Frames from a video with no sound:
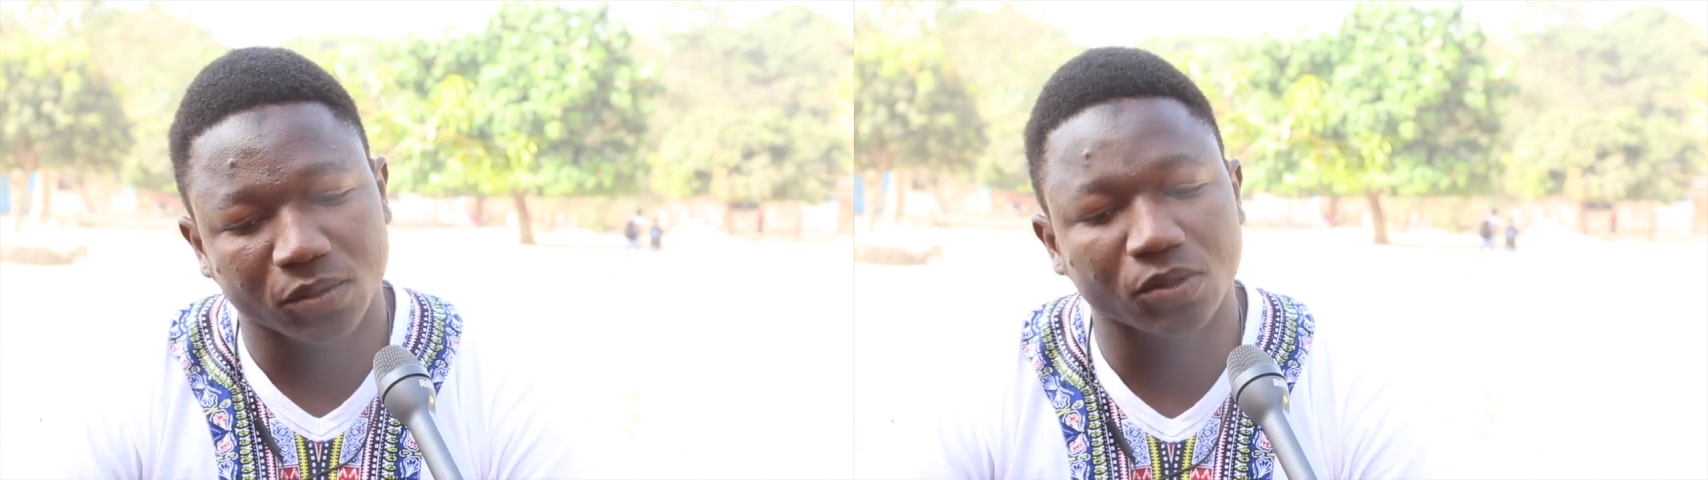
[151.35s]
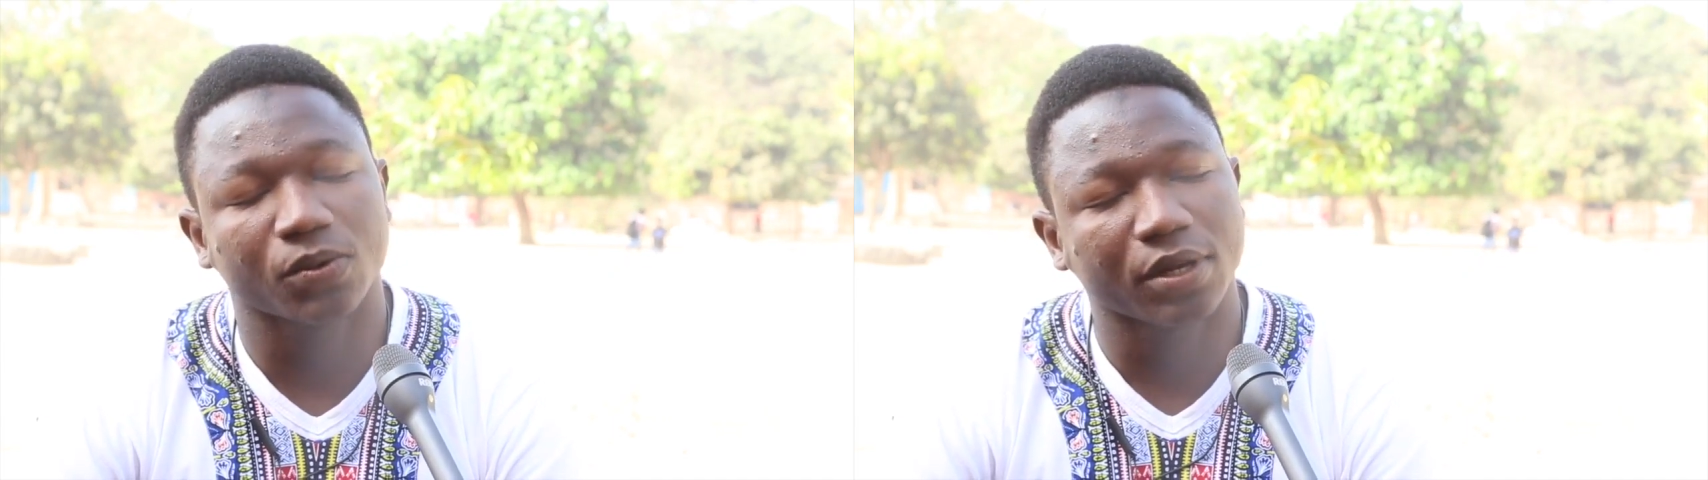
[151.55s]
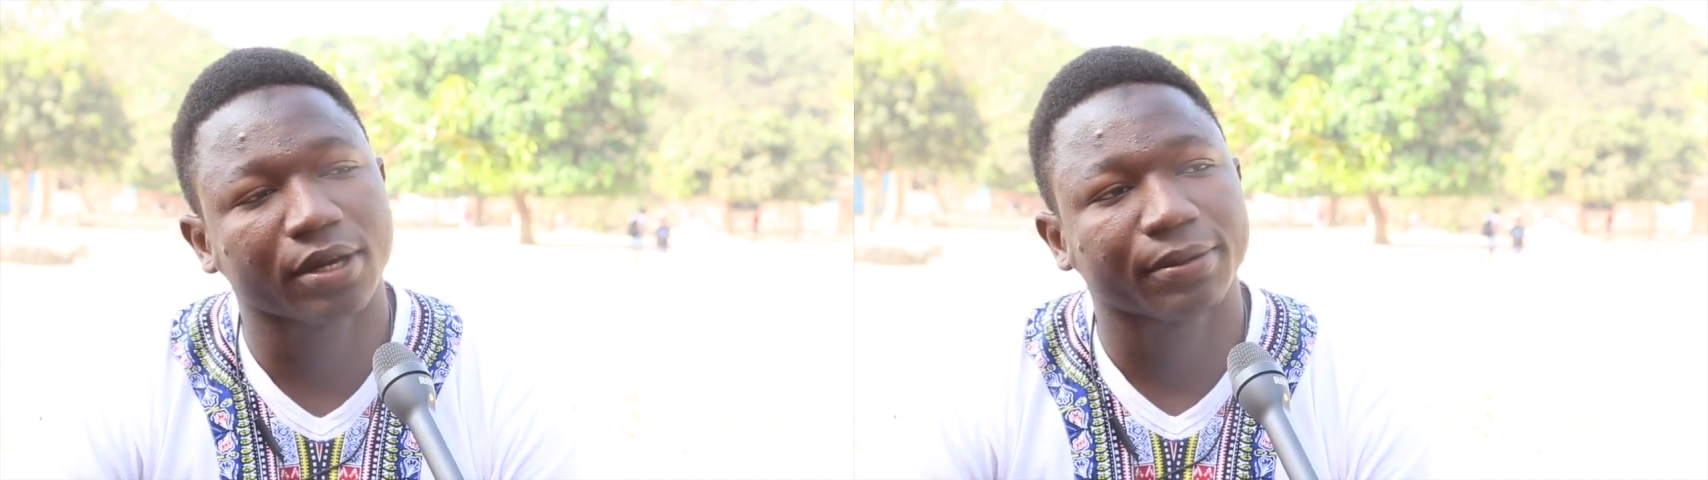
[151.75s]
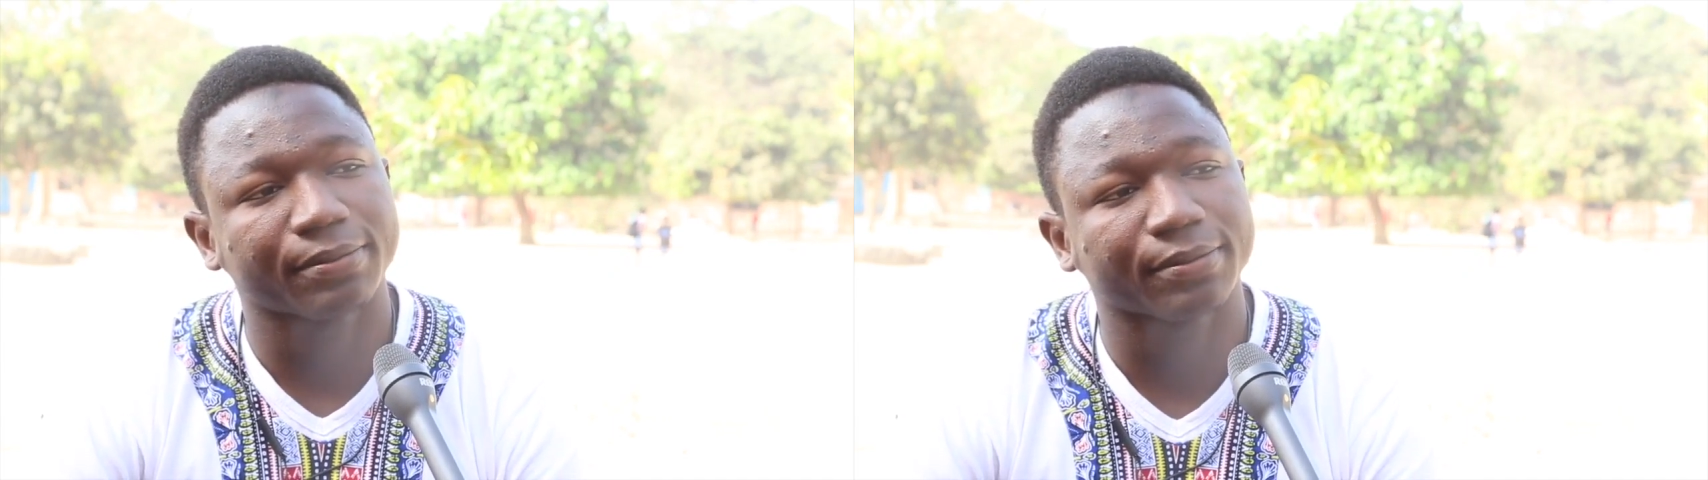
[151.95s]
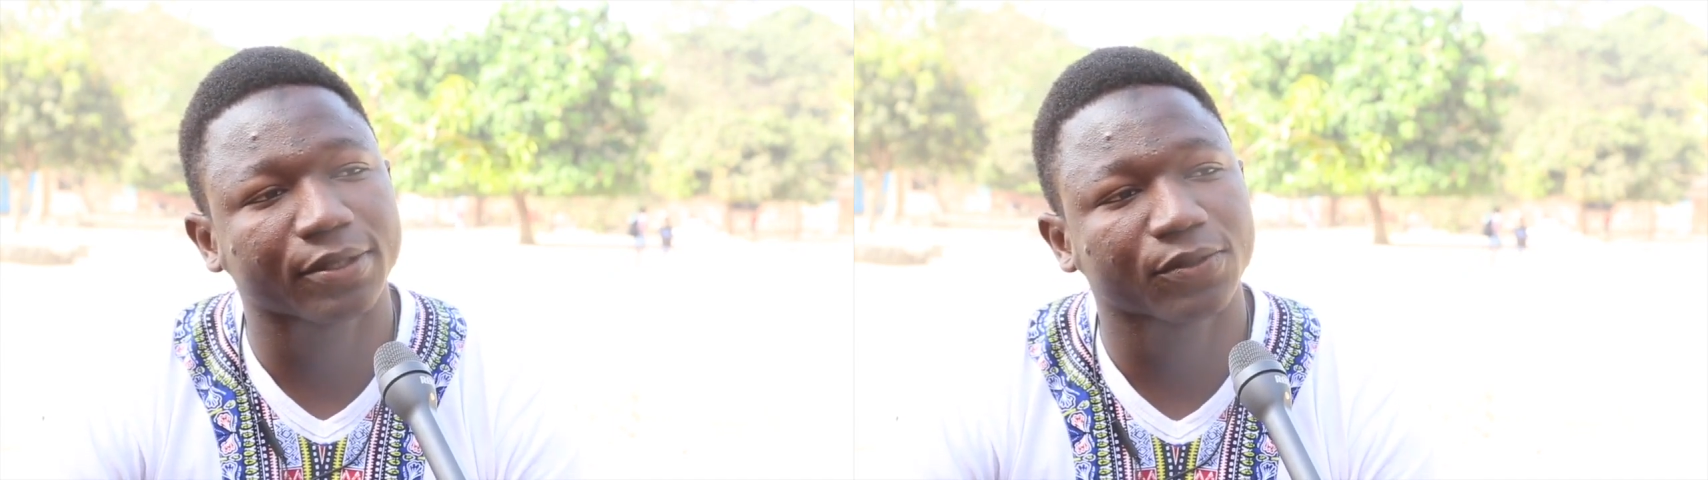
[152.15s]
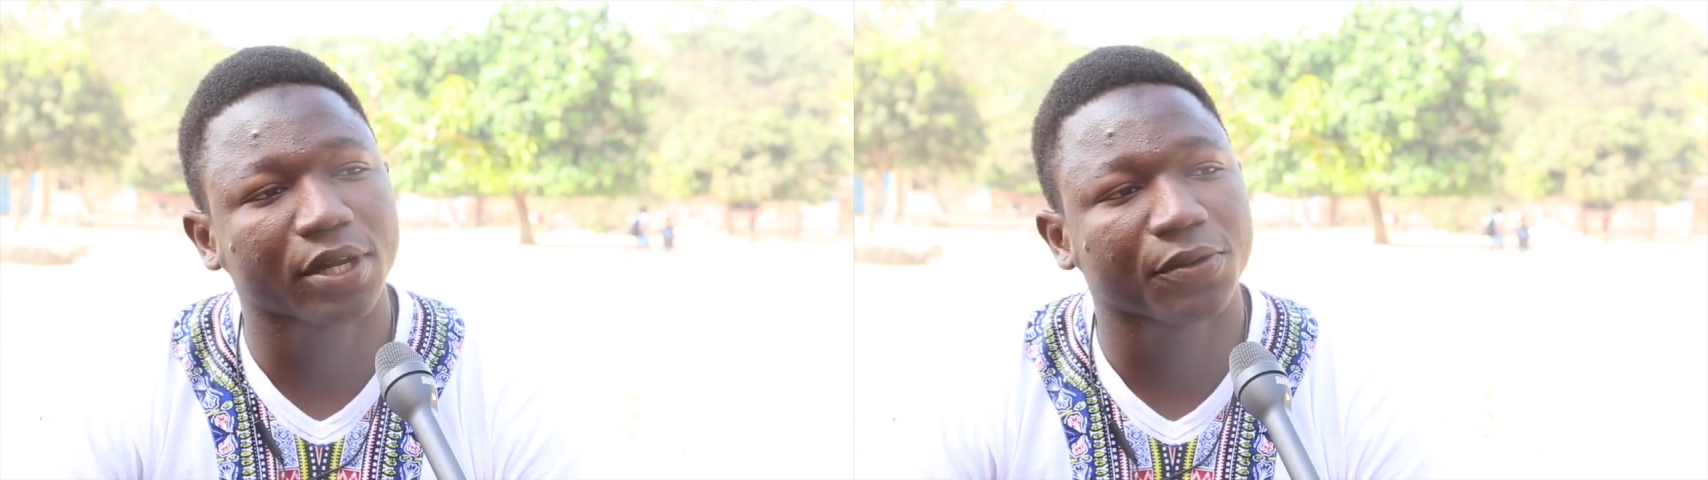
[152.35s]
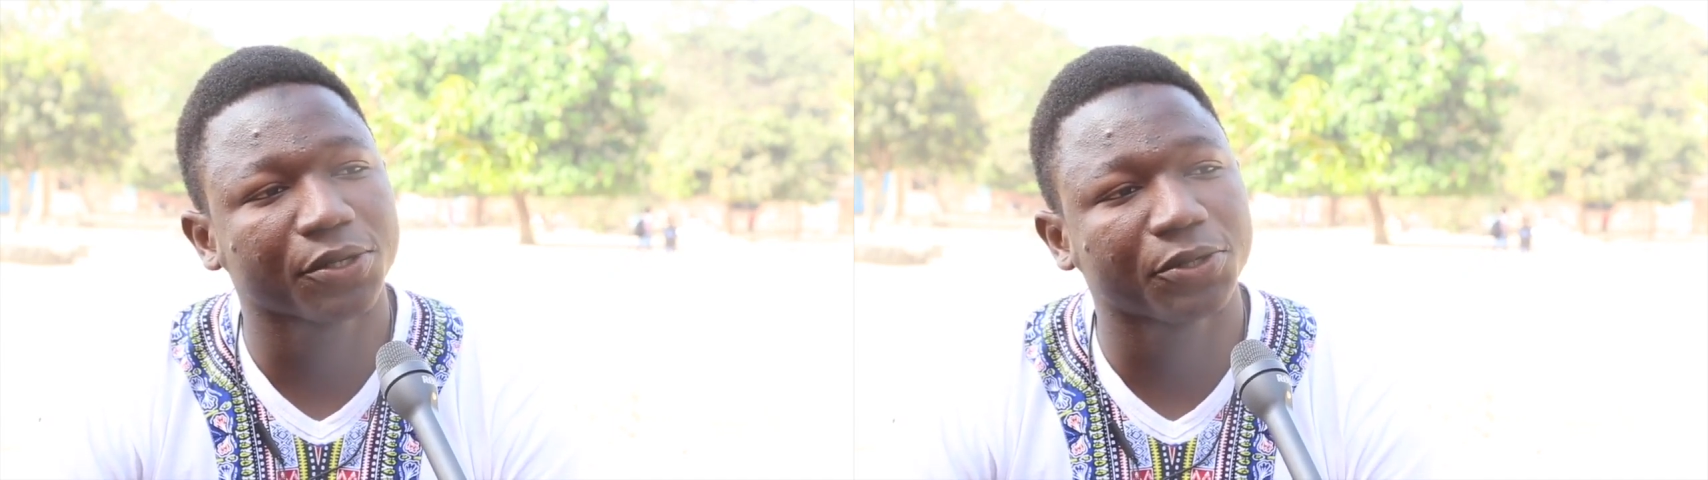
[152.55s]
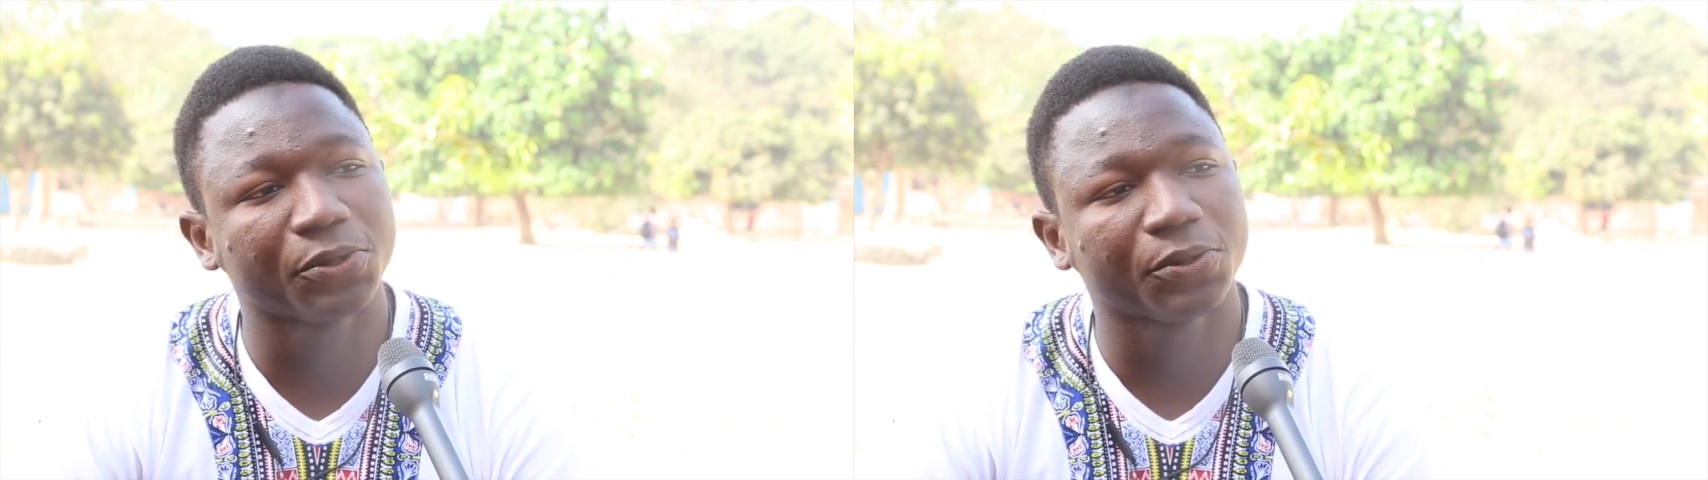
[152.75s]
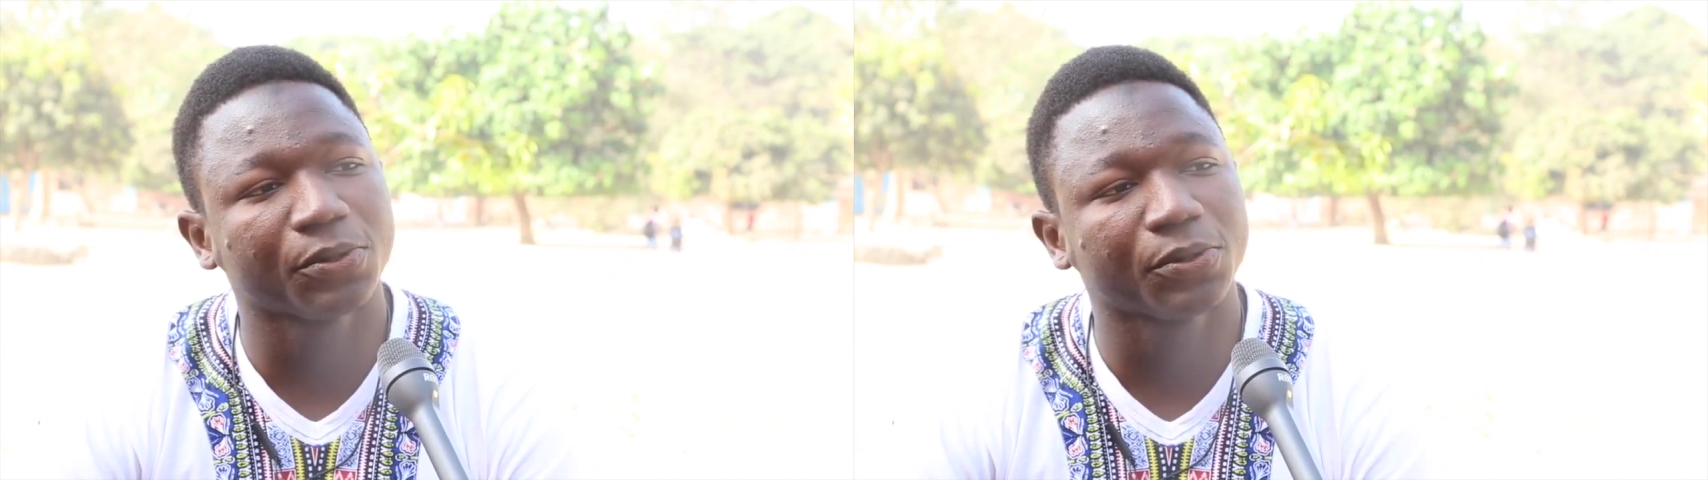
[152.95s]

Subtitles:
So yeah, that's what I want to do.